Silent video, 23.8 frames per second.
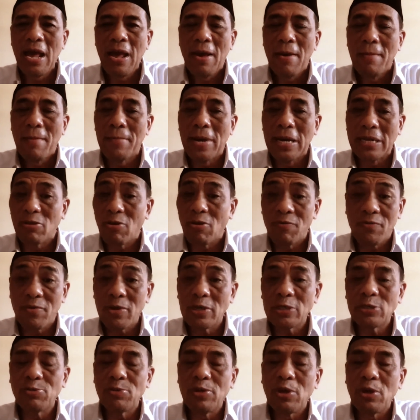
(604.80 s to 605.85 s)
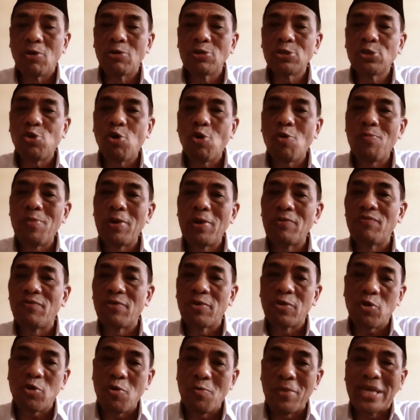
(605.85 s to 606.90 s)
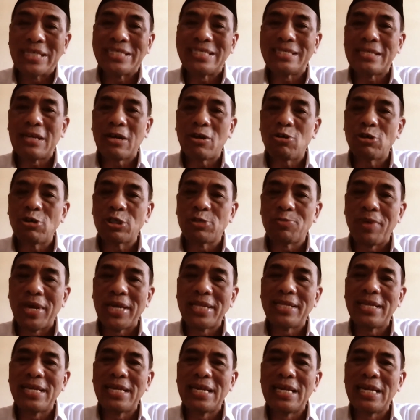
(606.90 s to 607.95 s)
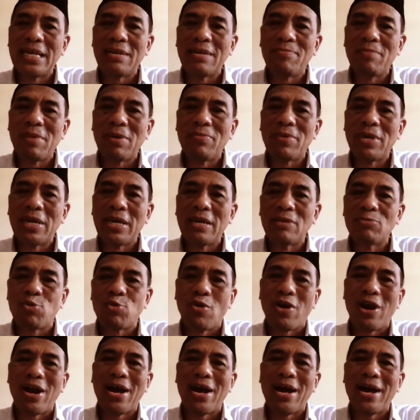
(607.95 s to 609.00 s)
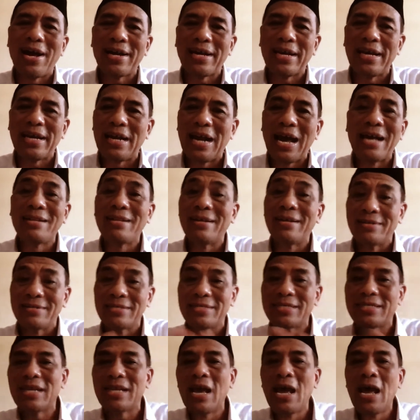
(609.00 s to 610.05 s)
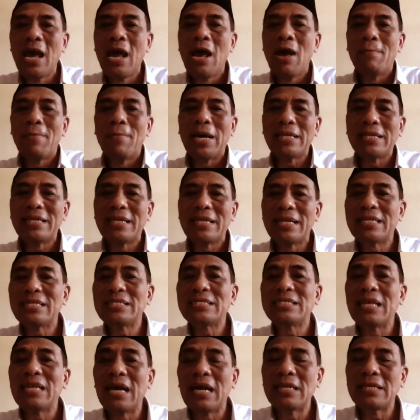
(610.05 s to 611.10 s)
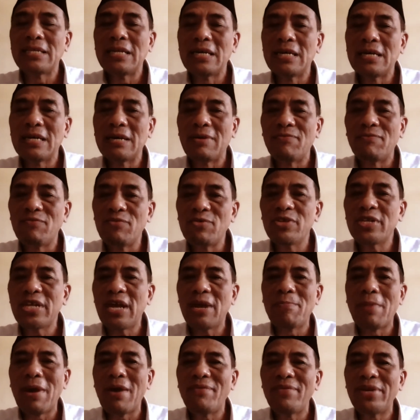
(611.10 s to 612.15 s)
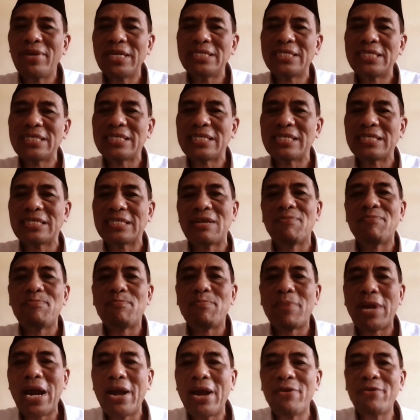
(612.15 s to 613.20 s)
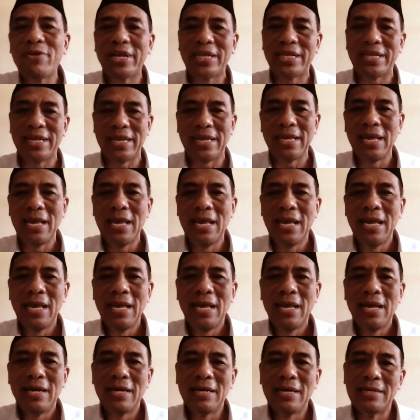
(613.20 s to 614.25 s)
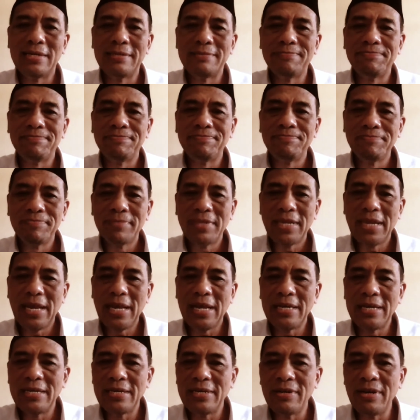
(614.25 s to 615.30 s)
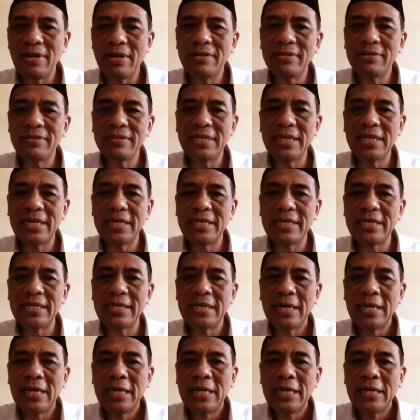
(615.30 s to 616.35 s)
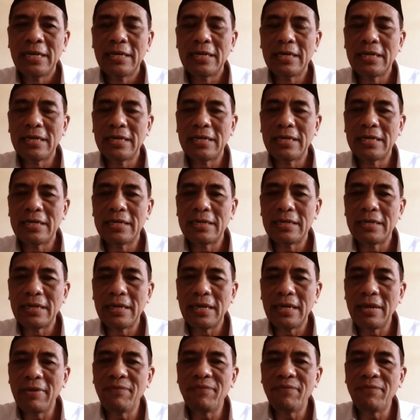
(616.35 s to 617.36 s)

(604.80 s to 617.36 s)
But of course, we also open for cosmetic, maybe drug and others. But this is the food and beverages is the priority. And the if